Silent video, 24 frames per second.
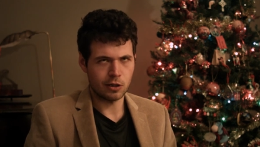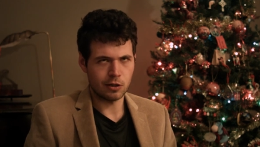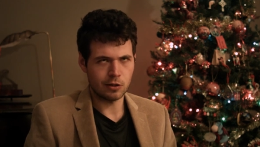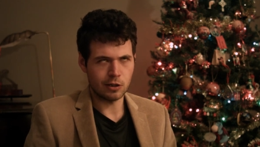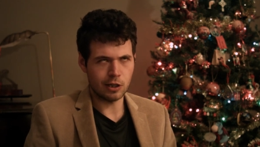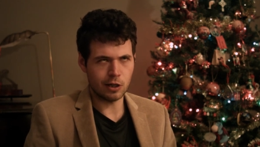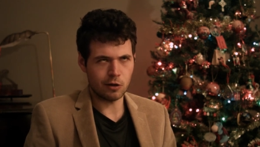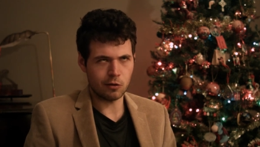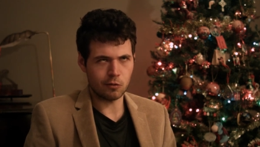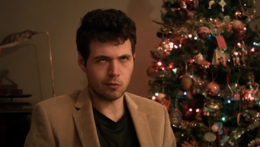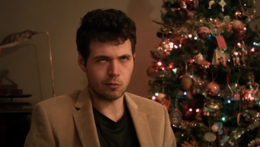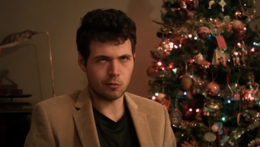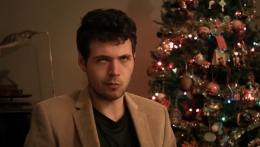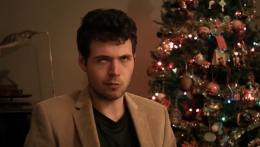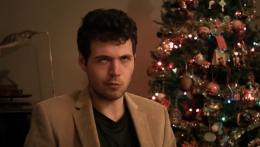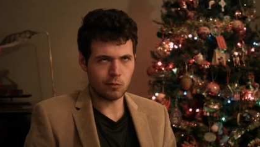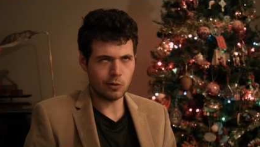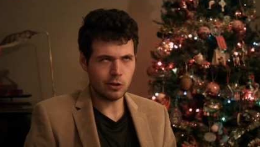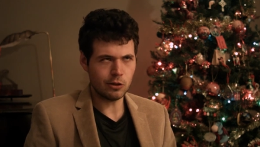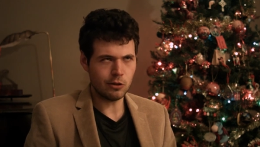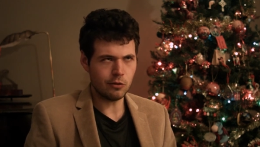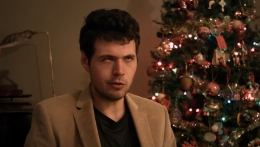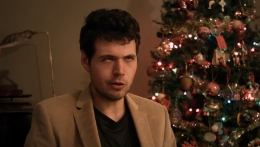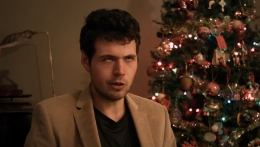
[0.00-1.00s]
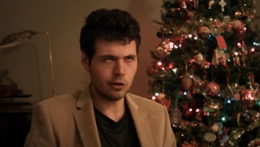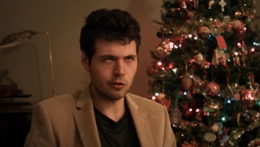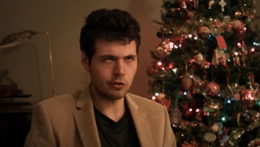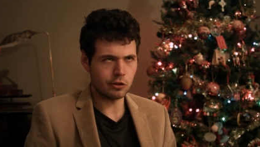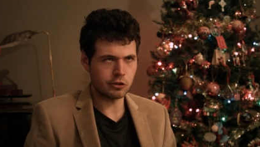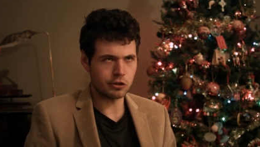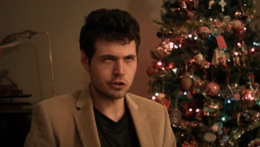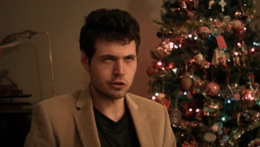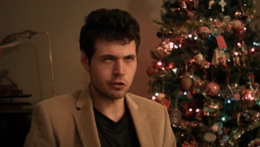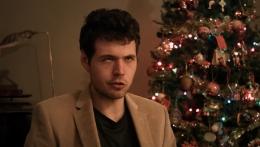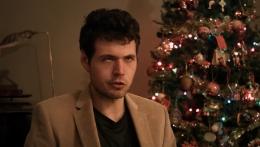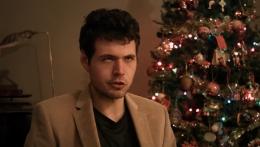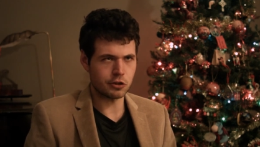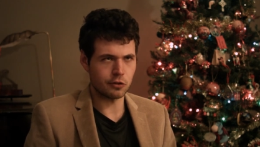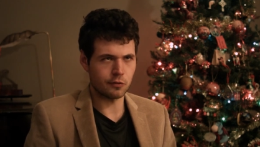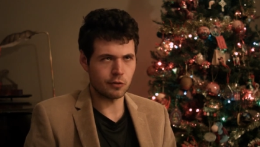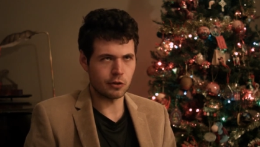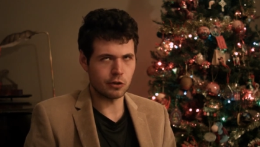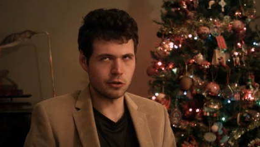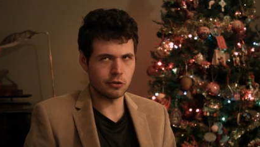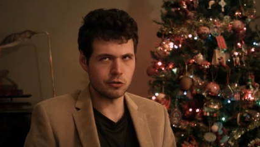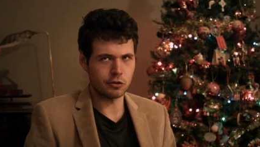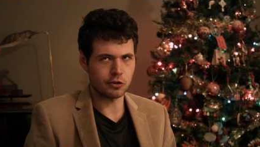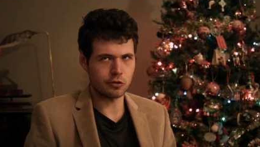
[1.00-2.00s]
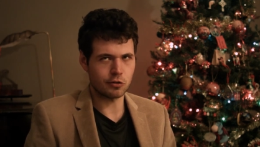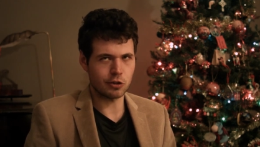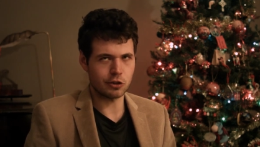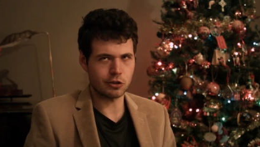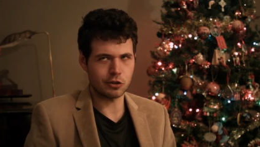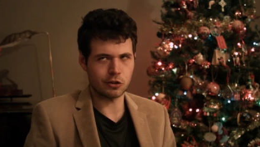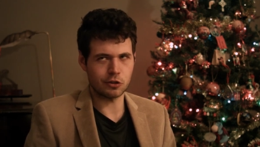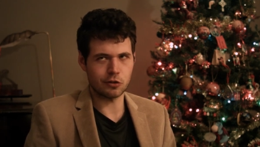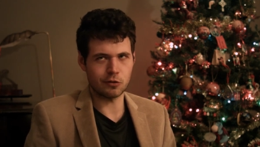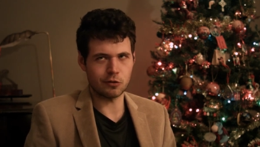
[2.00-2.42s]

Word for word: Now, when you hear the Church of the Nutrition,